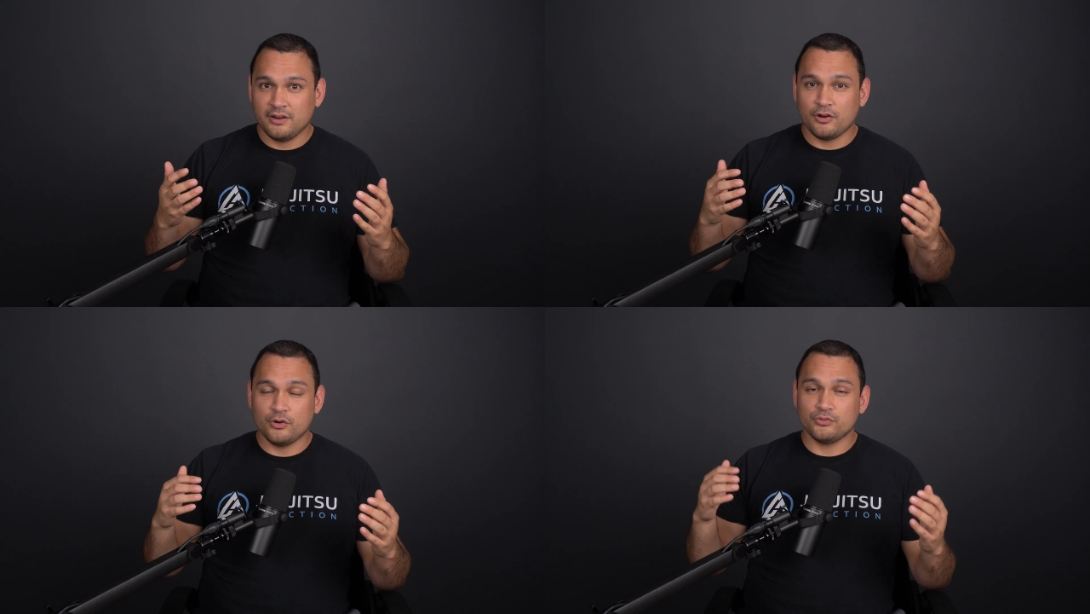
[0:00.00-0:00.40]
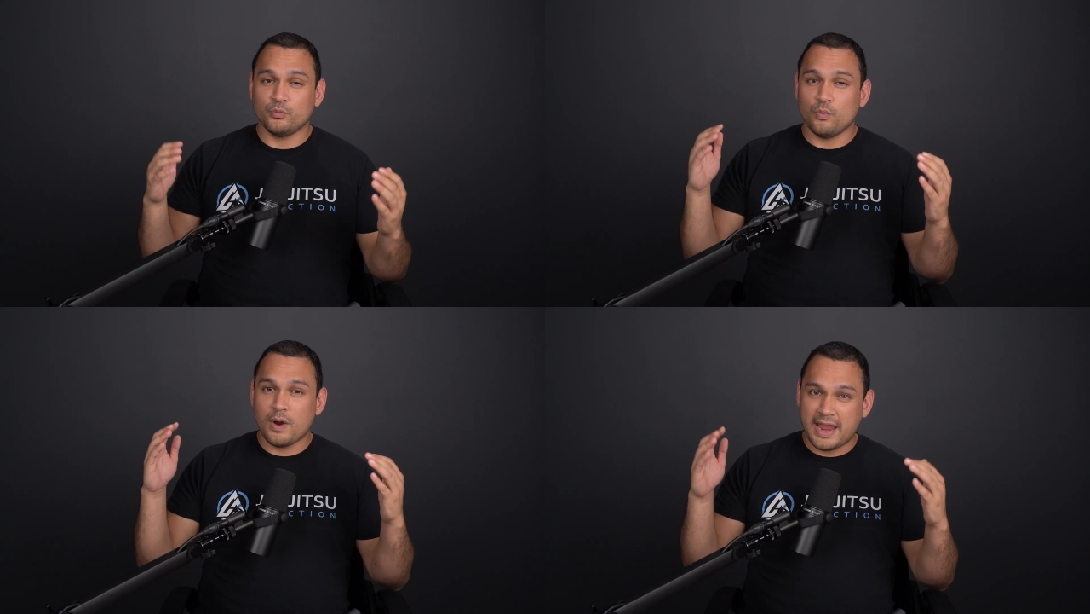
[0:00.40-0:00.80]
goes
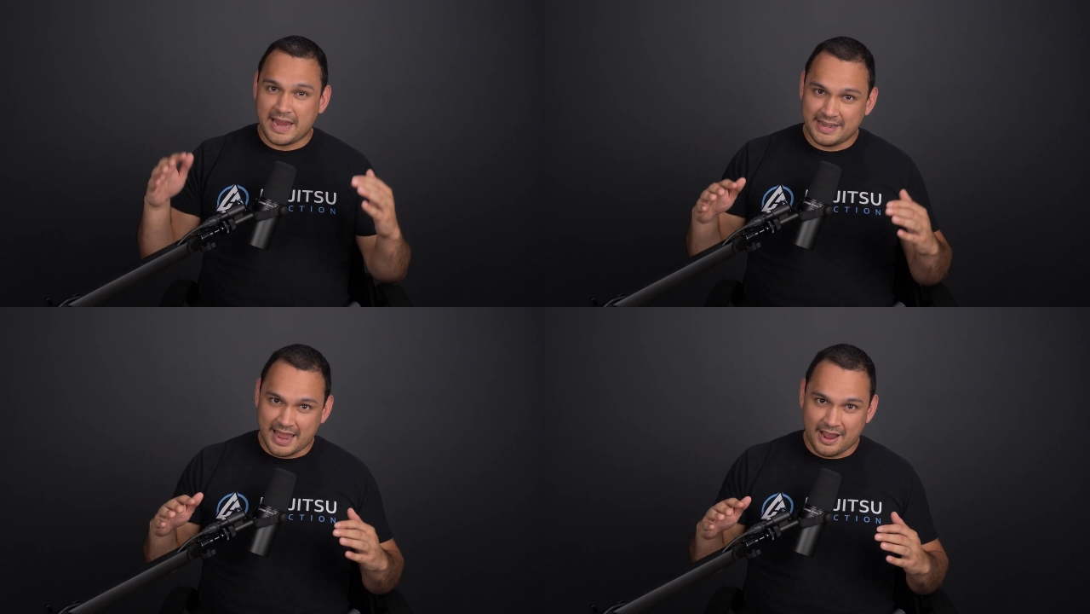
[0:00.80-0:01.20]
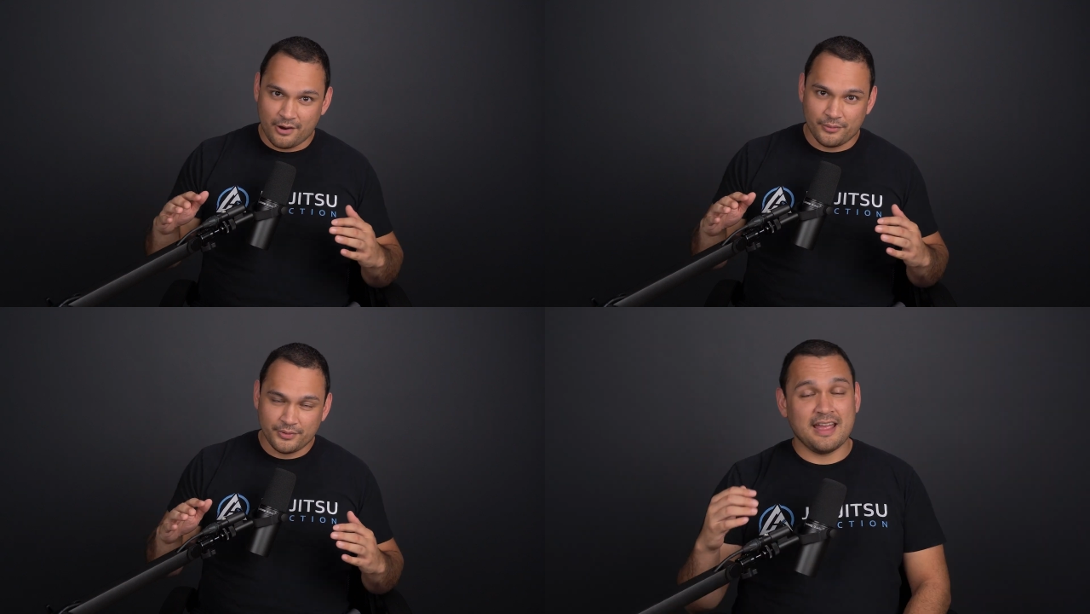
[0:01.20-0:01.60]
way
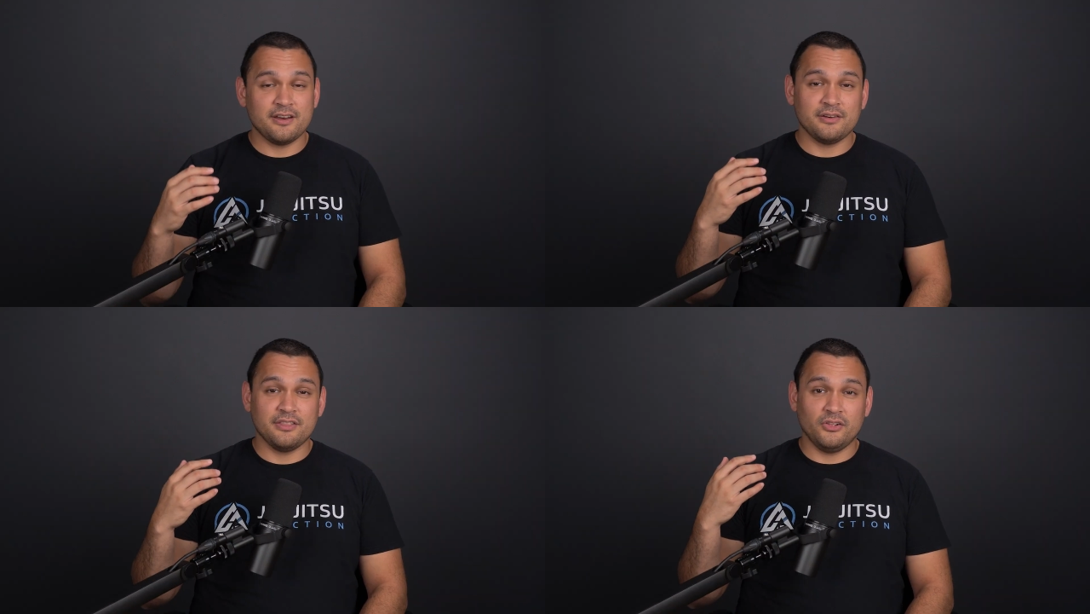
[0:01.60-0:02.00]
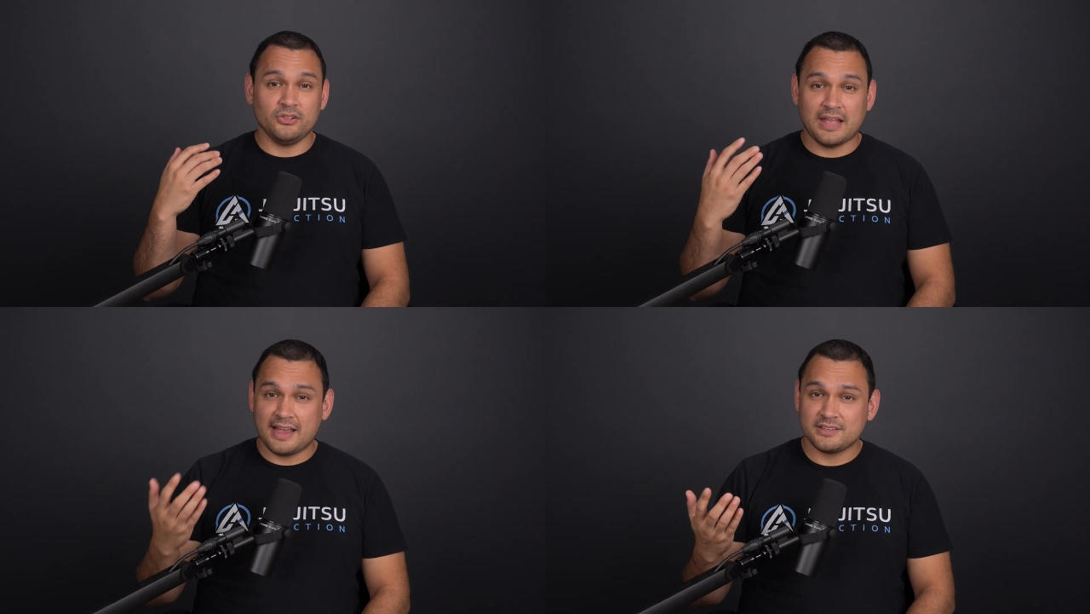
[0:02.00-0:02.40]
down. And the
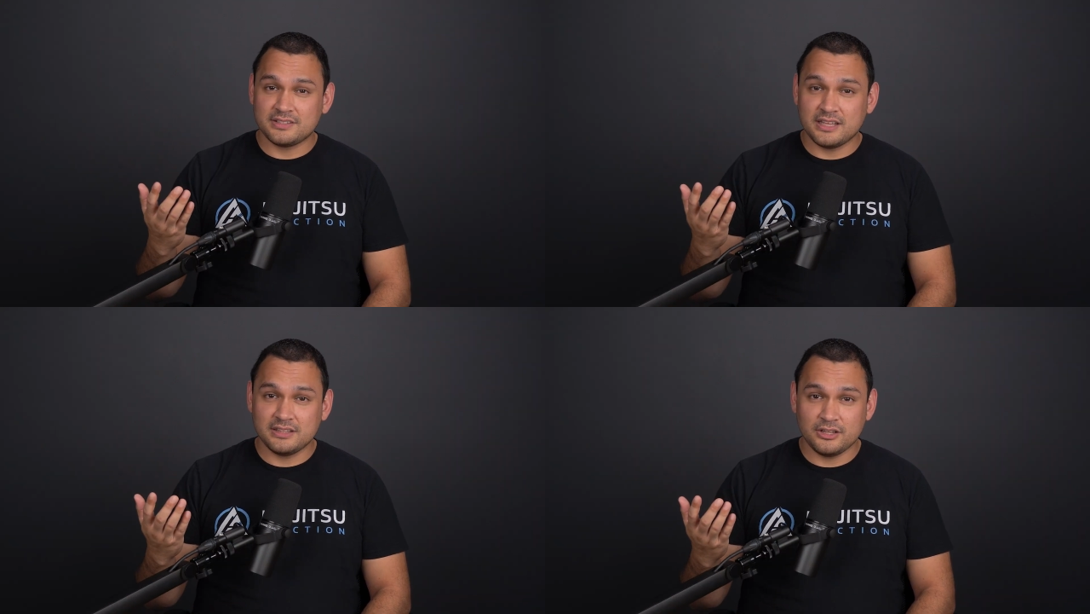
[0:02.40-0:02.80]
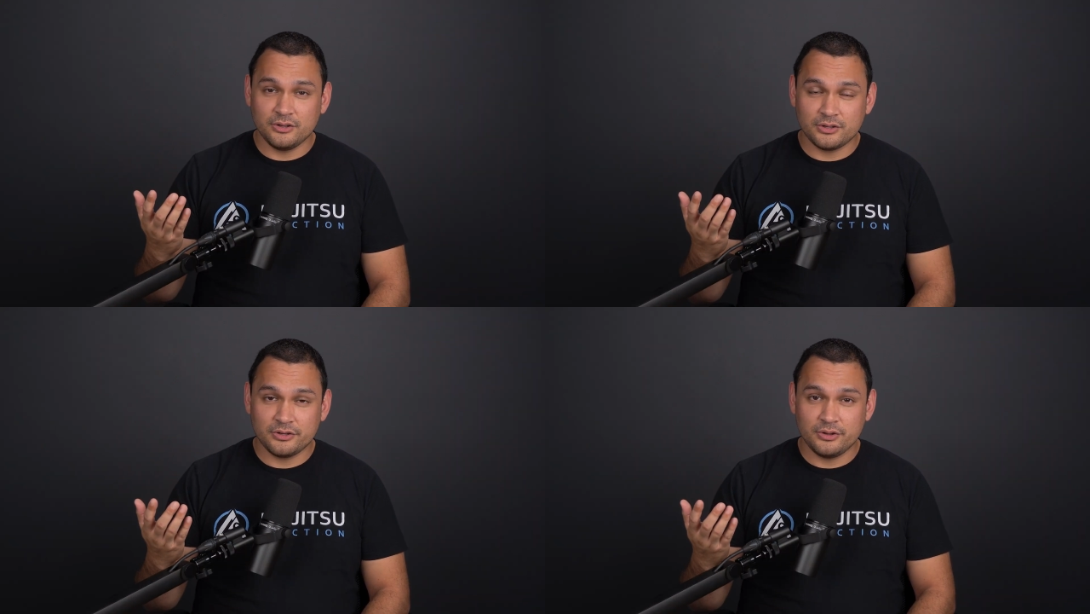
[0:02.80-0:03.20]
last thing that
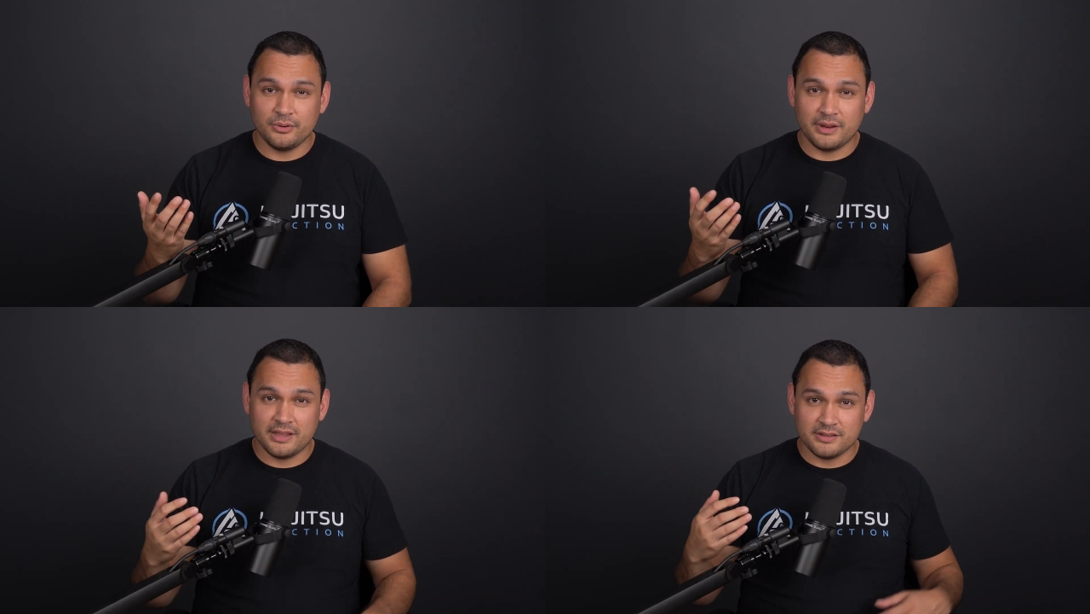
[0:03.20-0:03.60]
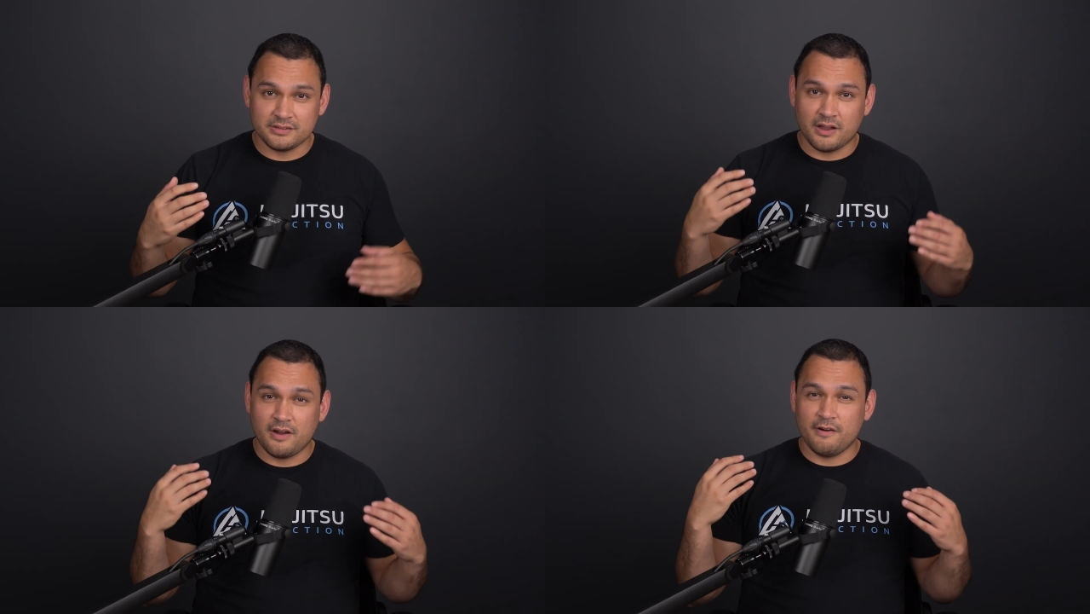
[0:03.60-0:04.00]
you could do is